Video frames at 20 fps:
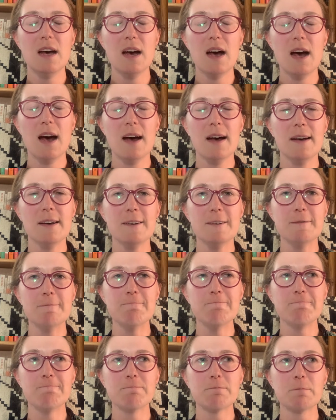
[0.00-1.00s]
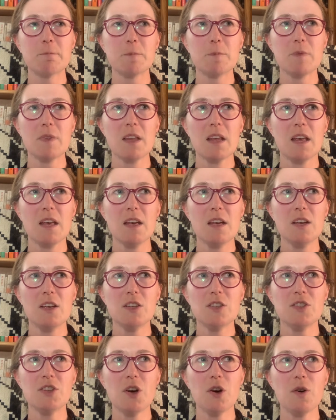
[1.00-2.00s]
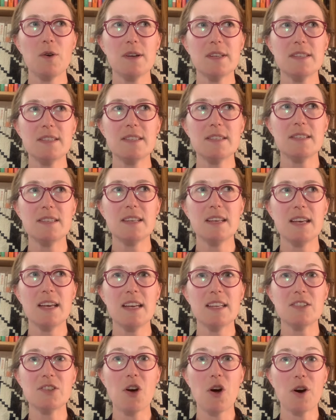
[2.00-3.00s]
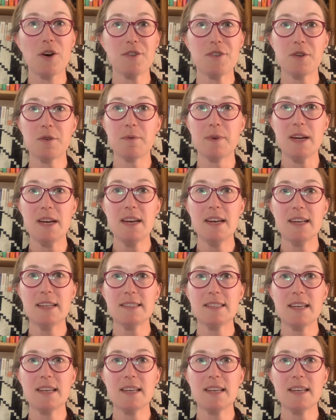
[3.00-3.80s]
Um, so it's, it's hard to read at